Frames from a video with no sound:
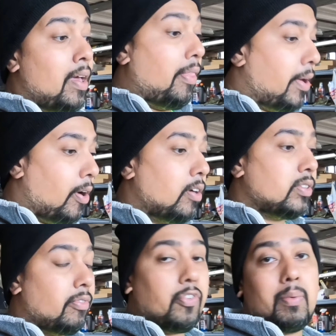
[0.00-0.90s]
there are
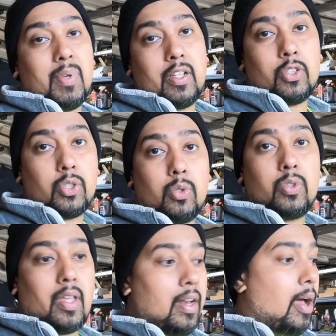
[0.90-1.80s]
some fitment issues
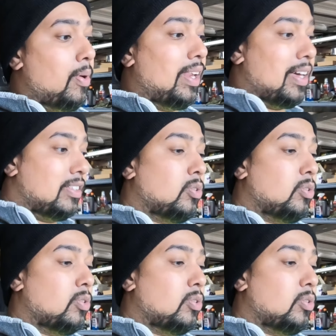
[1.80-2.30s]
that I would like